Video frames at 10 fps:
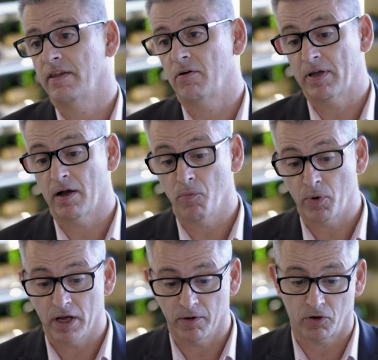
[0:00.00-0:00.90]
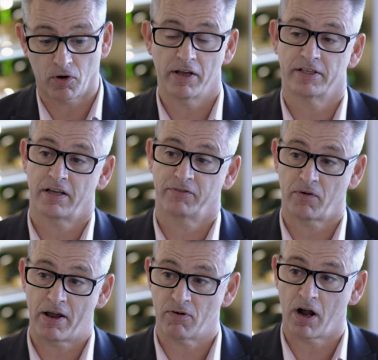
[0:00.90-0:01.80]
that we are growing stuff
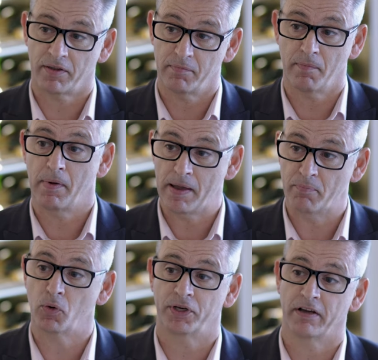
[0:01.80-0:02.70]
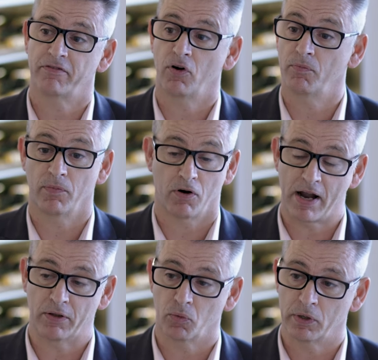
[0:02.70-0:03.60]
direct rather than importing it from
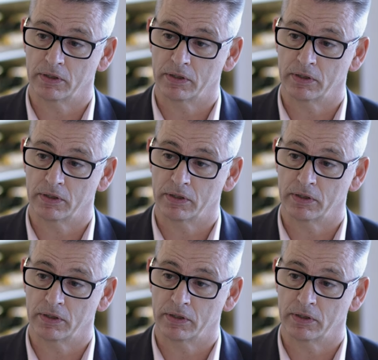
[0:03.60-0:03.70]
around the